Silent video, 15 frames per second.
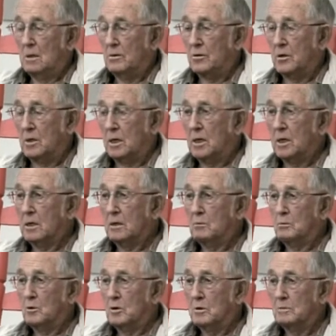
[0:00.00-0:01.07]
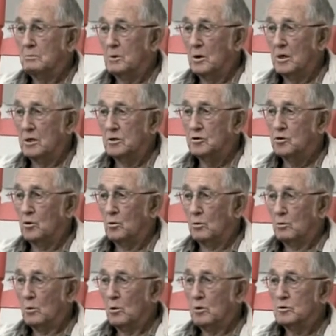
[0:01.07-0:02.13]
than any one place
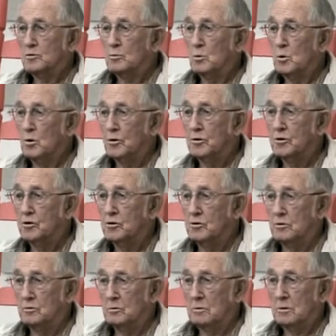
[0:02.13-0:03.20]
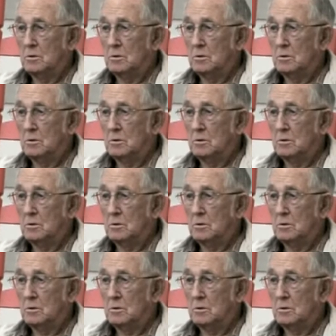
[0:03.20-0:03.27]
during World War II.